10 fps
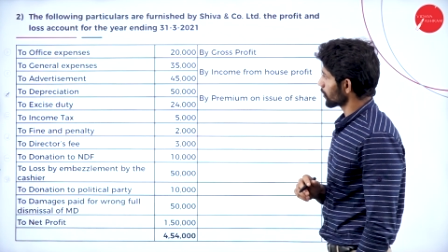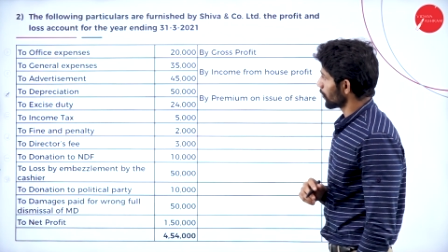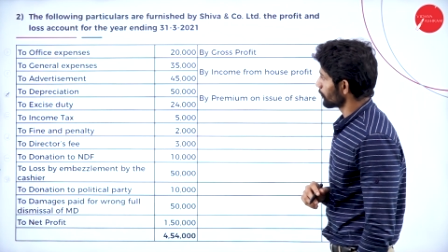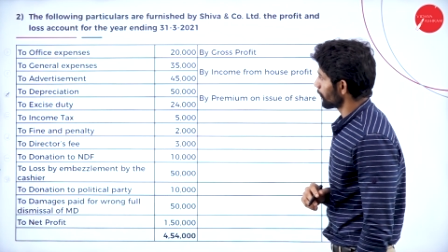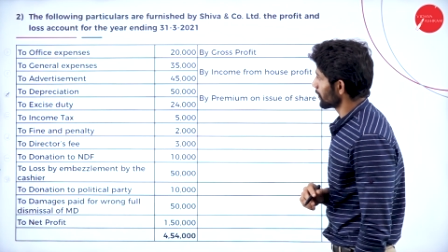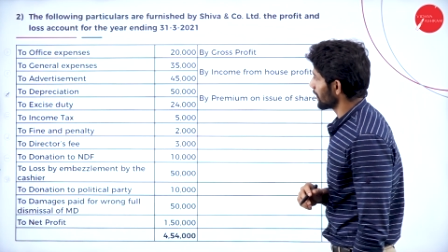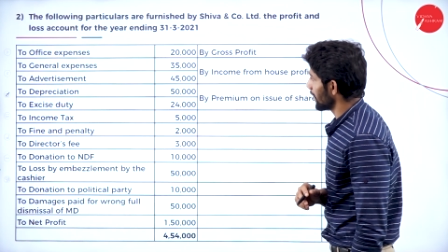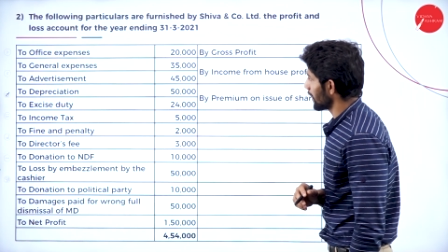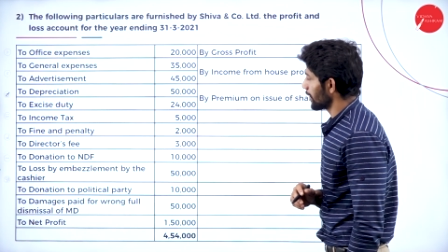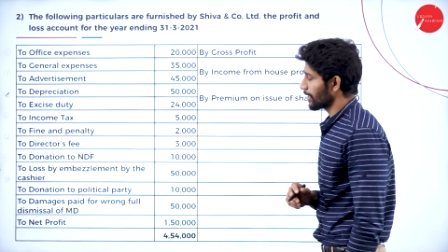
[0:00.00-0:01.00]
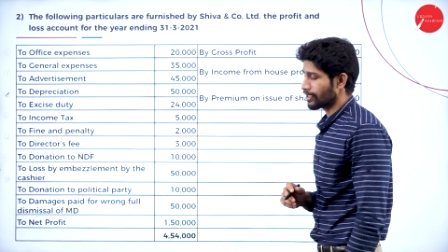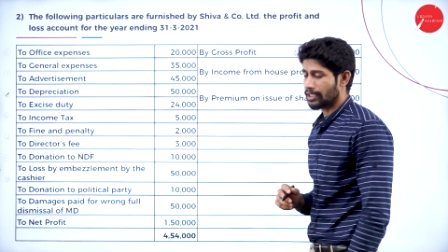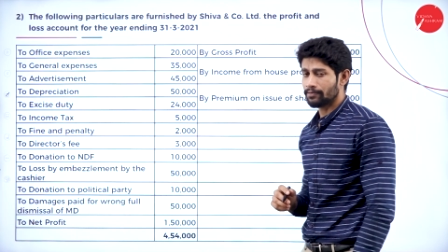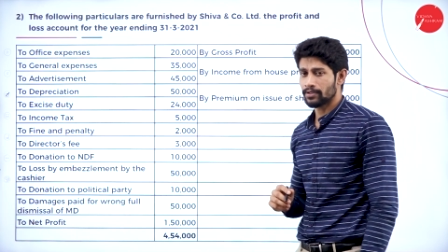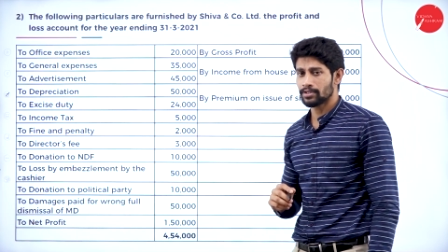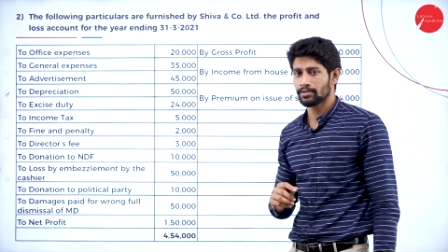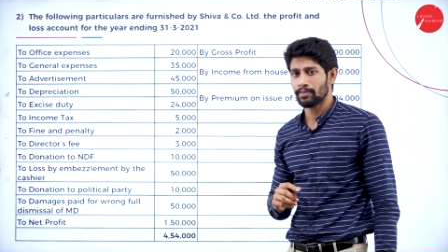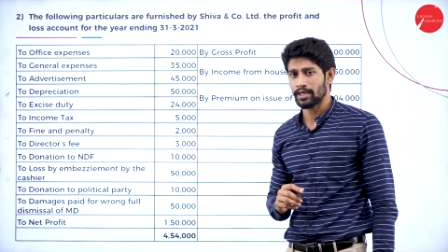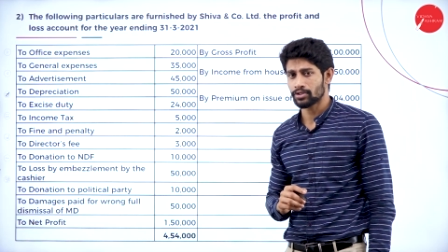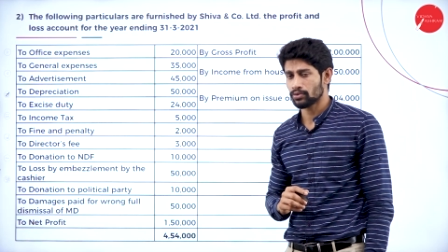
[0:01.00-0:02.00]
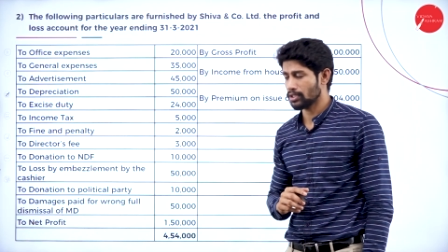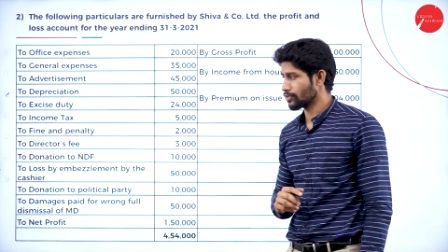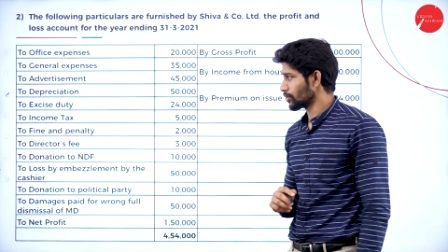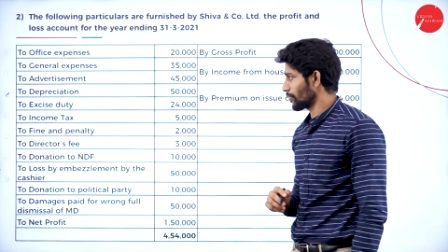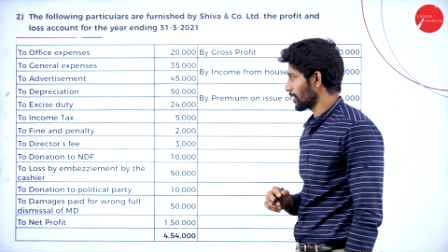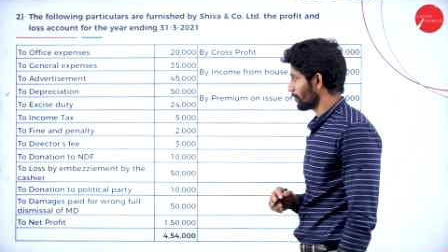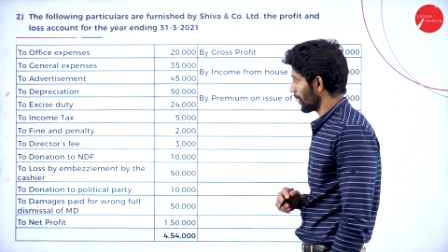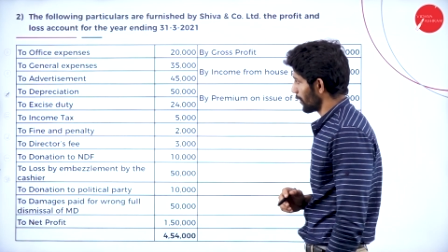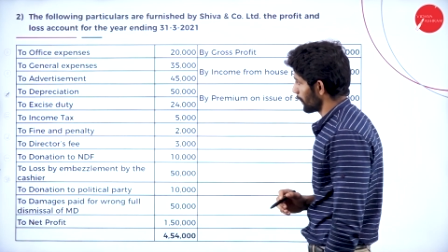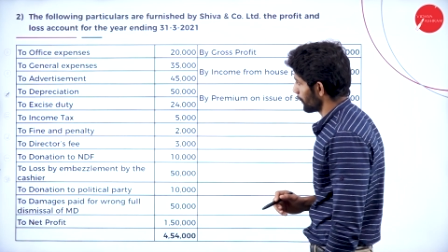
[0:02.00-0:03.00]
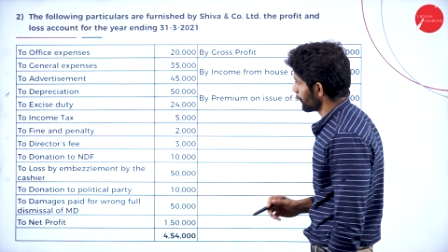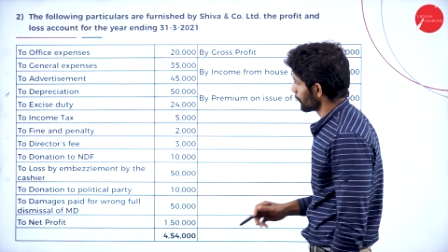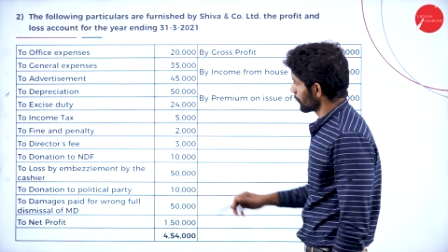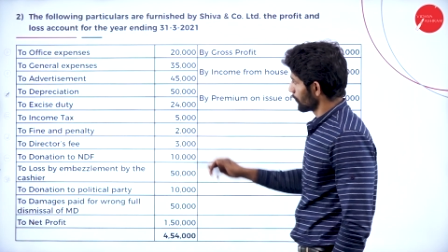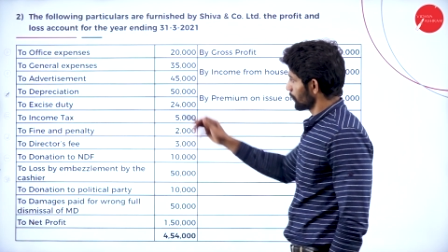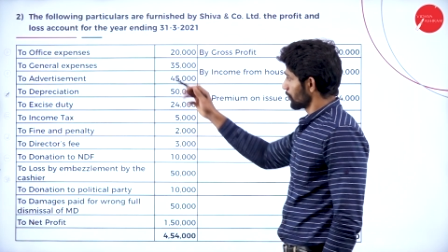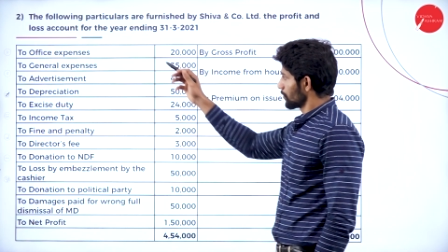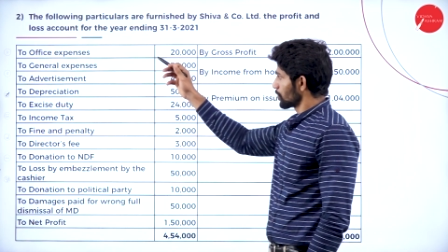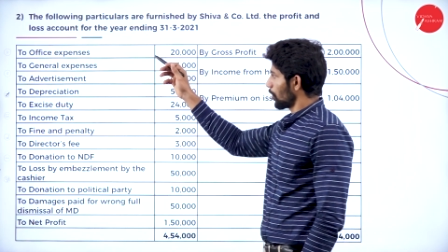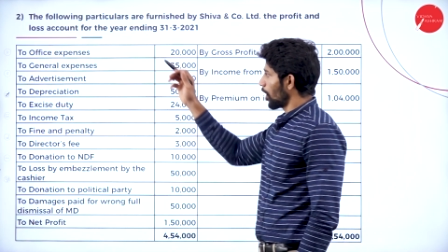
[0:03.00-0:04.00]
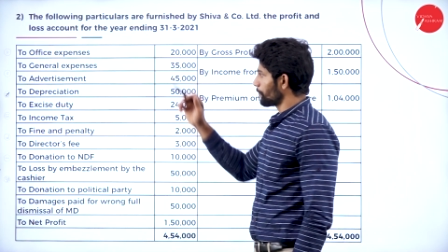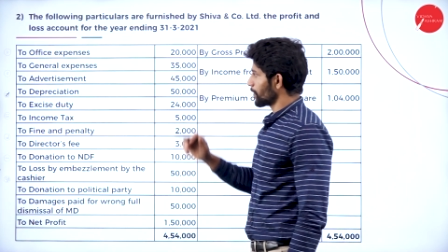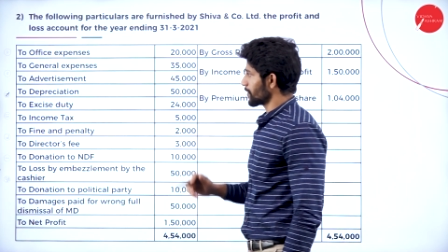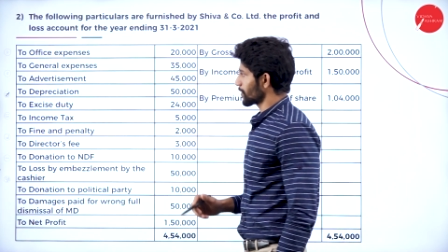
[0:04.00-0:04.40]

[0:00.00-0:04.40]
account for the year ending thirty-first March two thousand twenty-one. So office